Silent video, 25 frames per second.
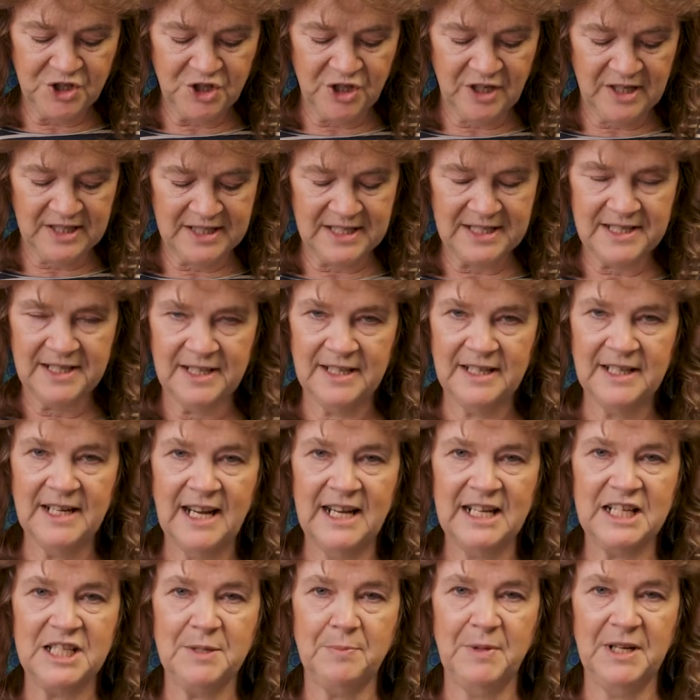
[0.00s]
trust and
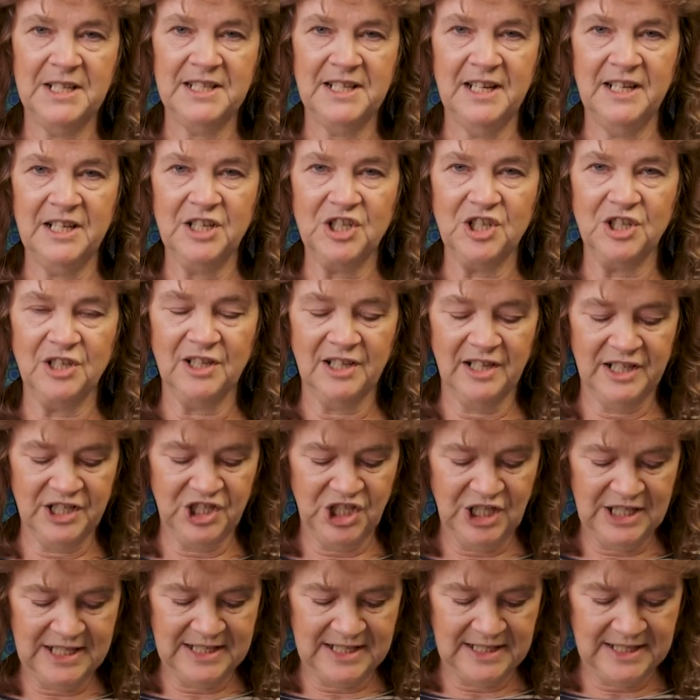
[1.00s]
expectation like
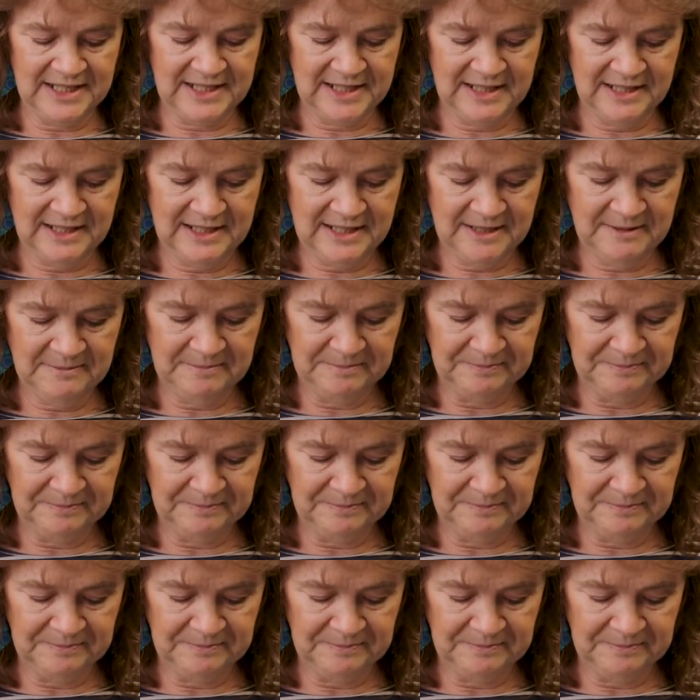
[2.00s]
Jesus did.